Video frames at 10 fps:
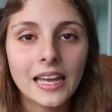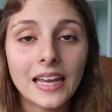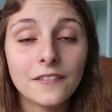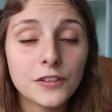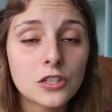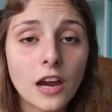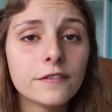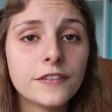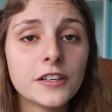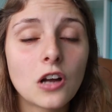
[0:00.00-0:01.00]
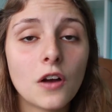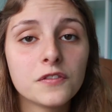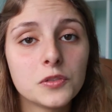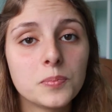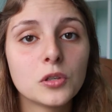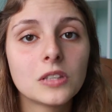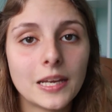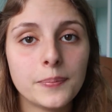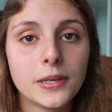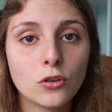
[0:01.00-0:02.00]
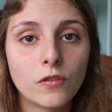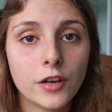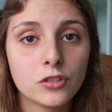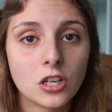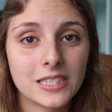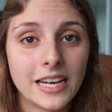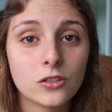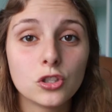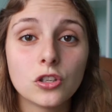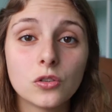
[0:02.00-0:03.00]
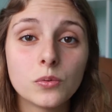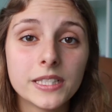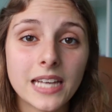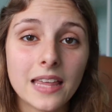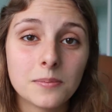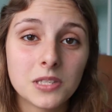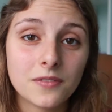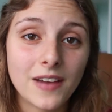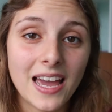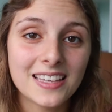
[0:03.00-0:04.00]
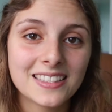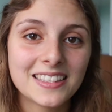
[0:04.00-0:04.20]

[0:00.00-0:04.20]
If you don't feel comfortable clipping your own dog's nails, you can always take them to the vets.